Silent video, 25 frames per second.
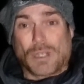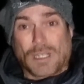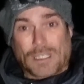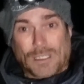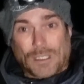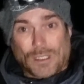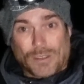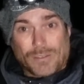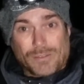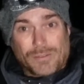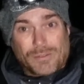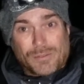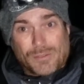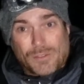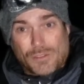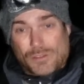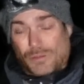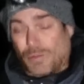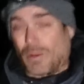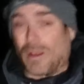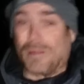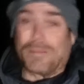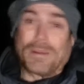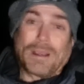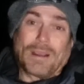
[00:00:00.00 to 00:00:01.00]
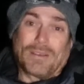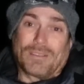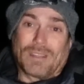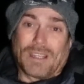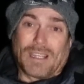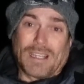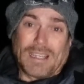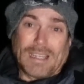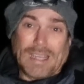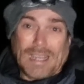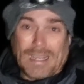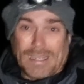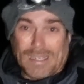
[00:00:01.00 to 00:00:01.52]
and I've swam out
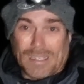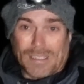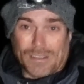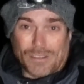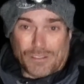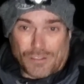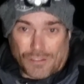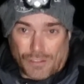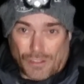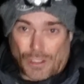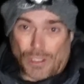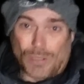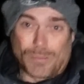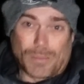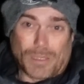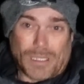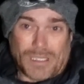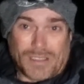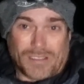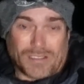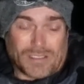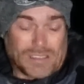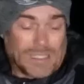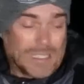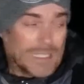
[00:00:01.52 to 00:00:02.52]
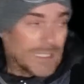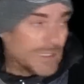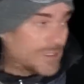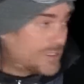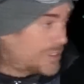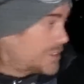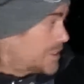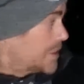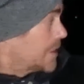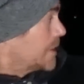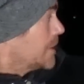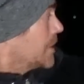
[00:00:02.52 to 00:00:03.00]
there and there's so many snags.